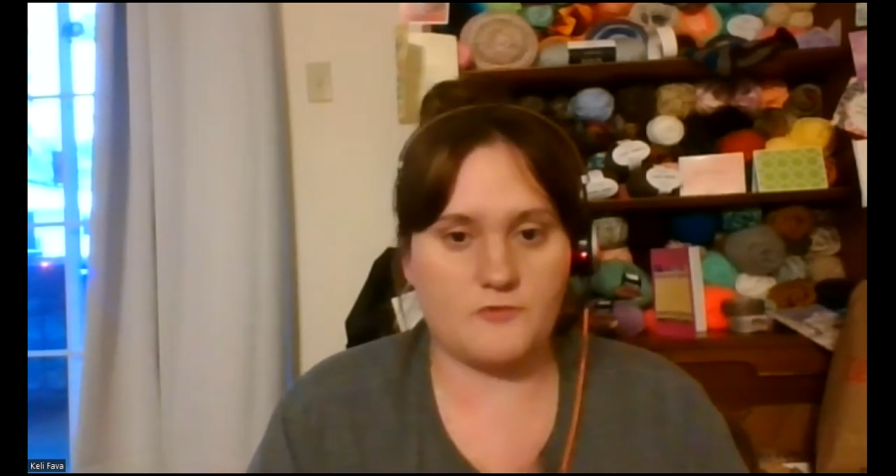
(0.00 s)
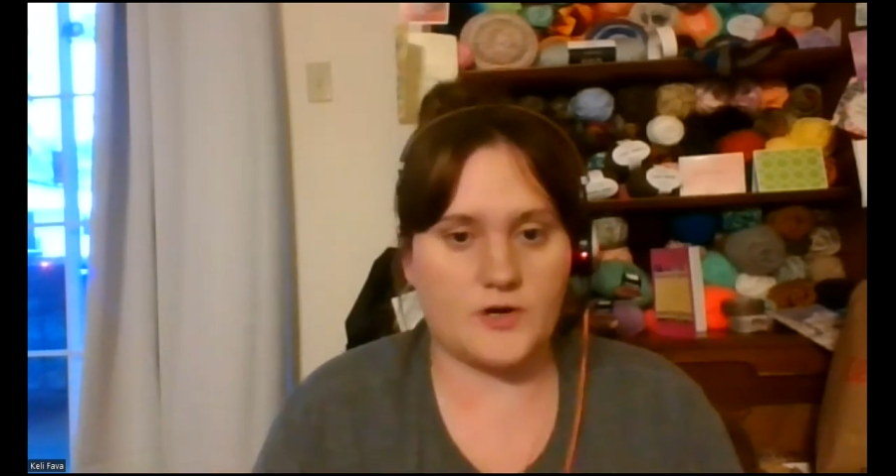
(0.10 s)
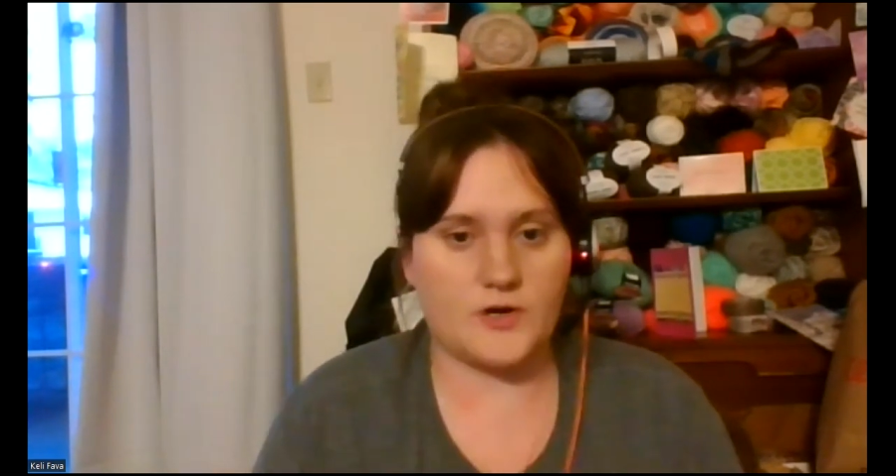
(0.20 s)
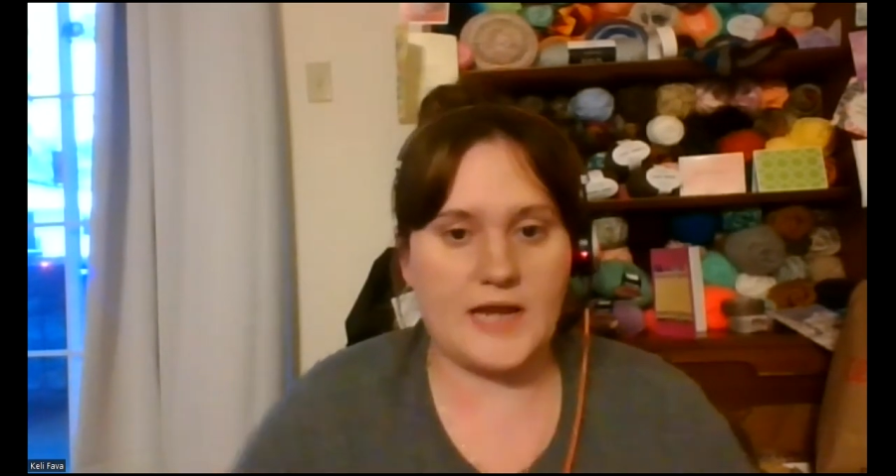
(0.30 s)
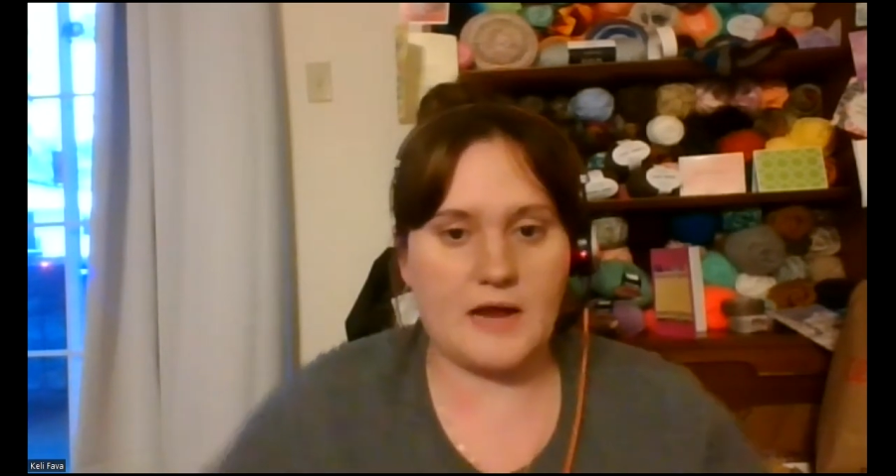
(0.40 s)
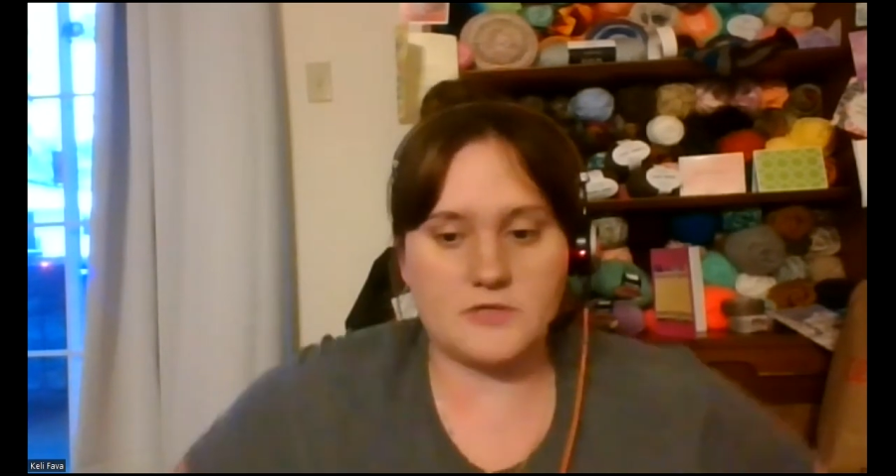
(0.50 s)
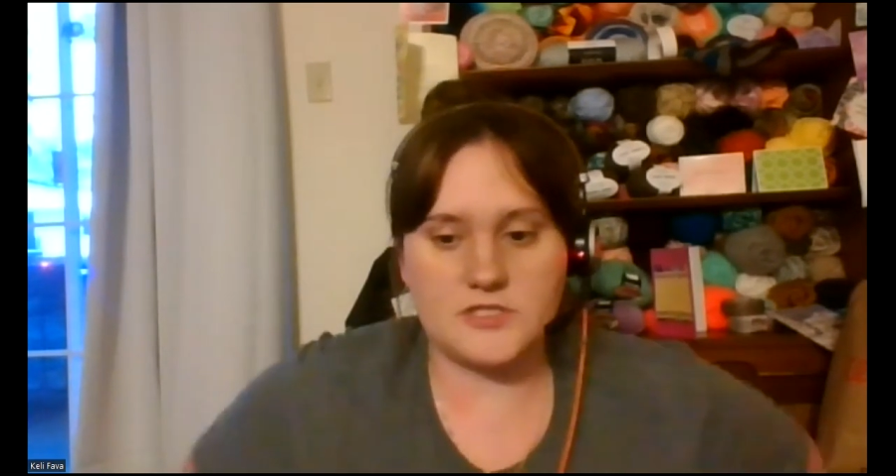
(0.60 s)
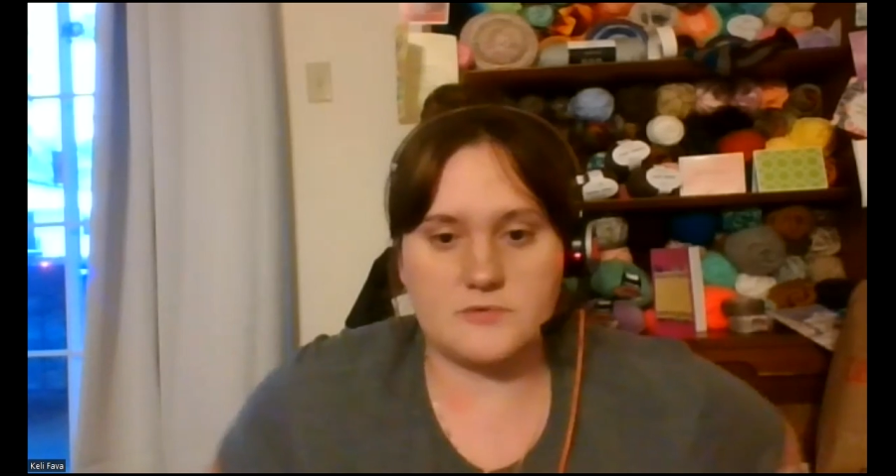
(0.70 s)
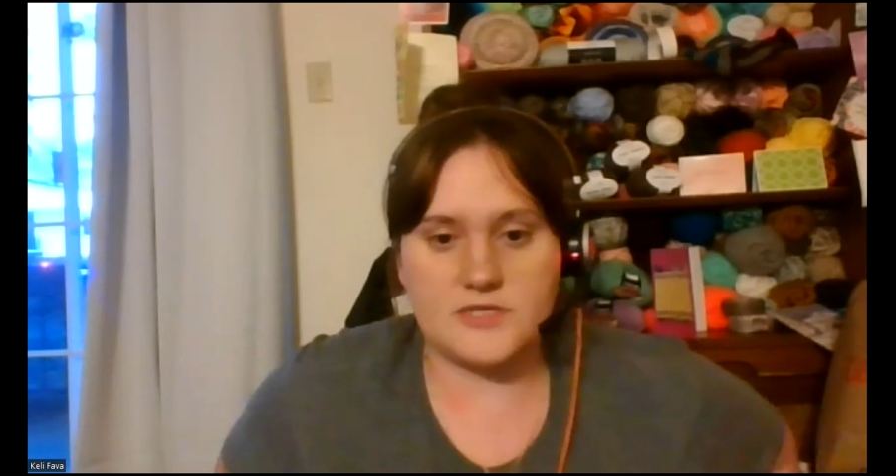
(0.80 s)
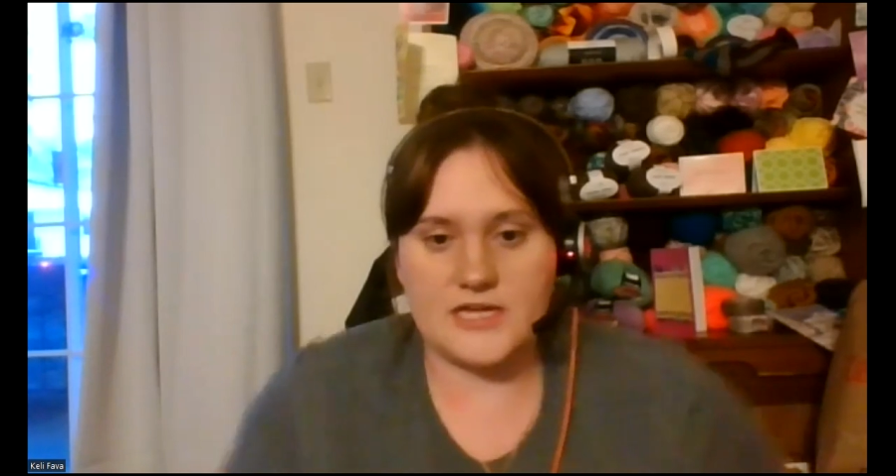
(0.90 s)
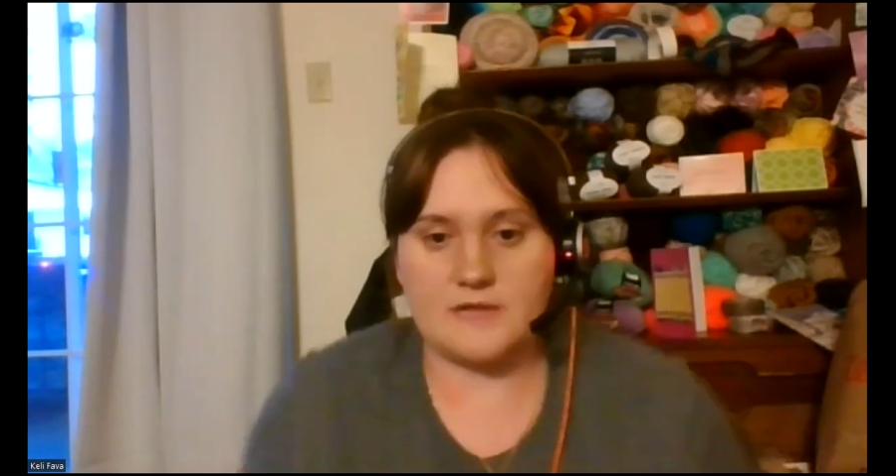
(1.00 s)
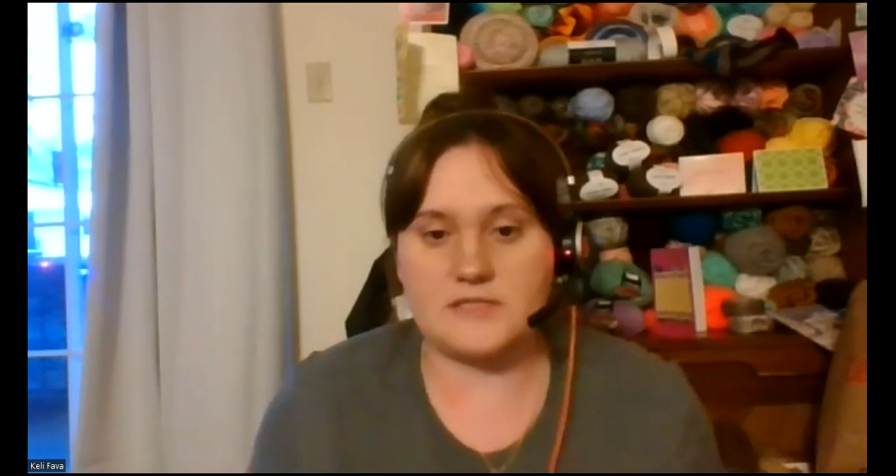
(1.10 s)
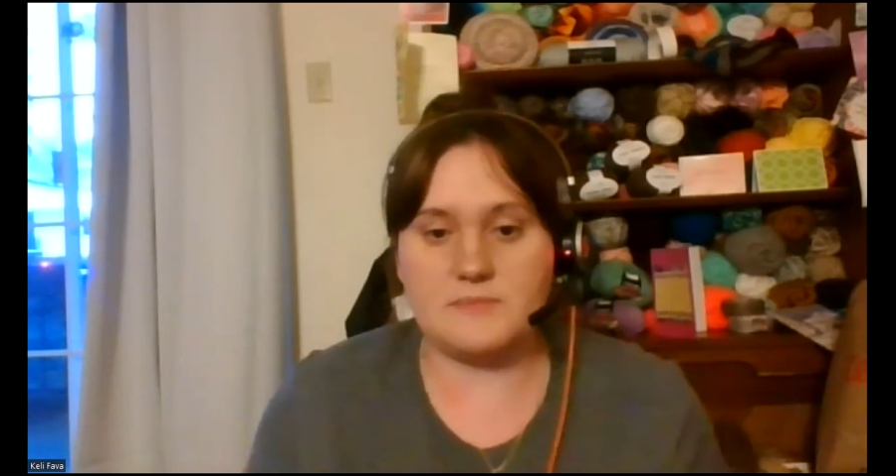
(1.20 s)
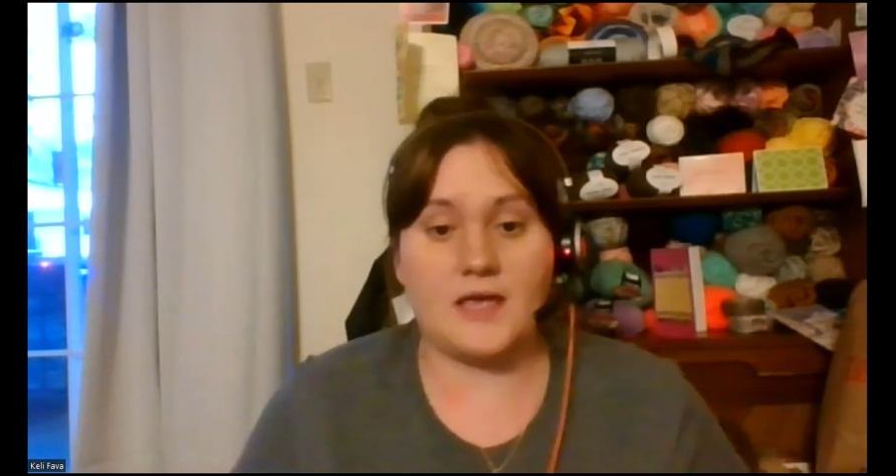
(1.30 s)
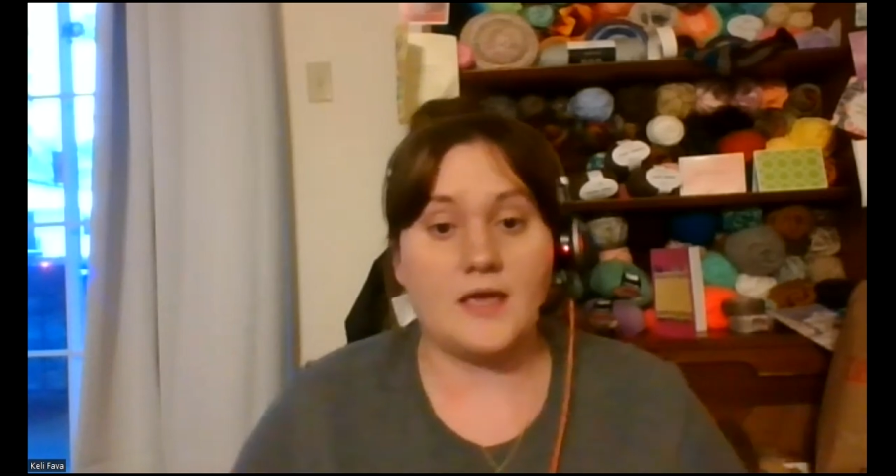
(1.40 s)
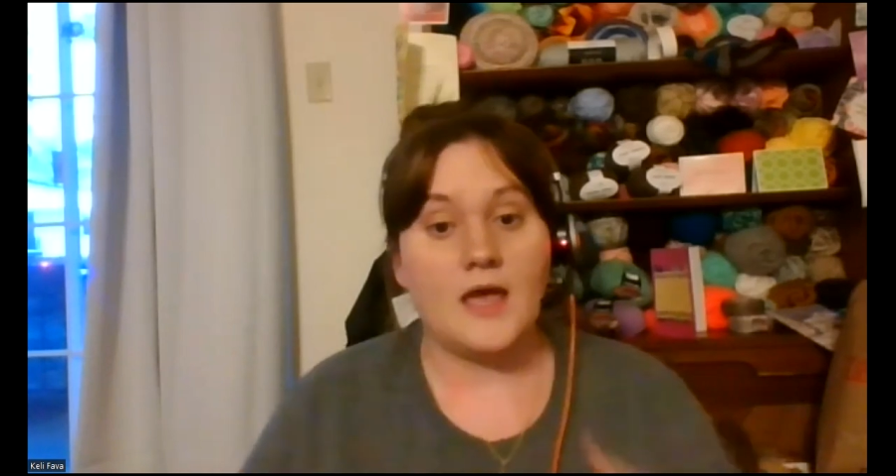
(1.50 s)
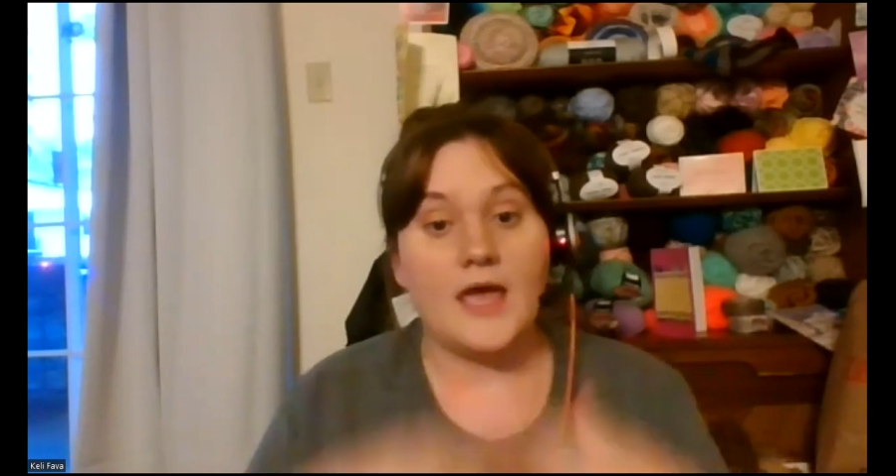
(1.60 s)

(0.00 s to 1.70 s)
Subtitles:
48 hours to reach out to me.